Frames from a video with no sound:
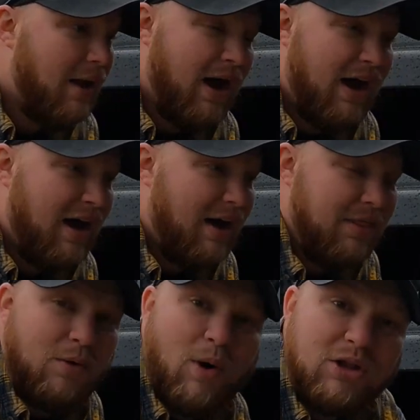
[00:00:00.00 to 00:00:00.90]
The
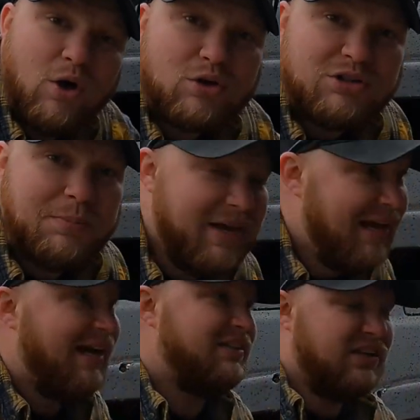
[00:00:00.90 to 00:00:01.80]
one local to me
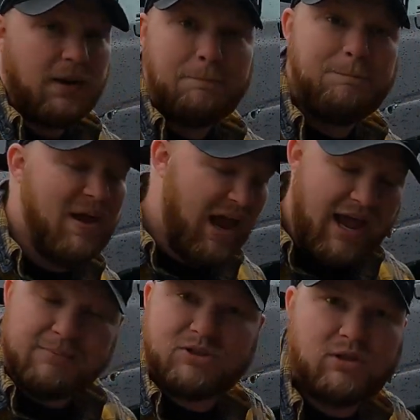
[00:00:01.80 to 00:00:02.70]
has
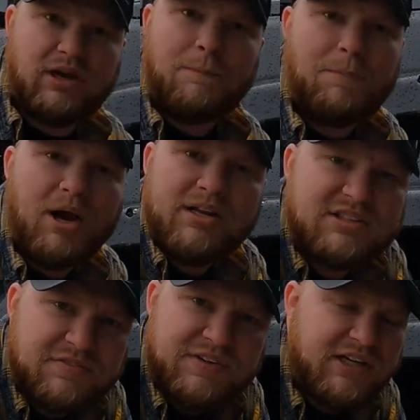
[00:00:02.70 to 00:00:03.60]
absolutely an
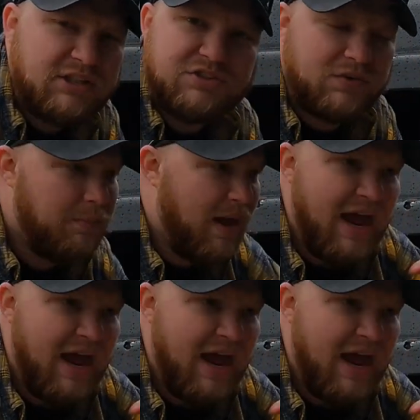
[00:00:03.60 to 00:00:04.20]
abundance of vehicles from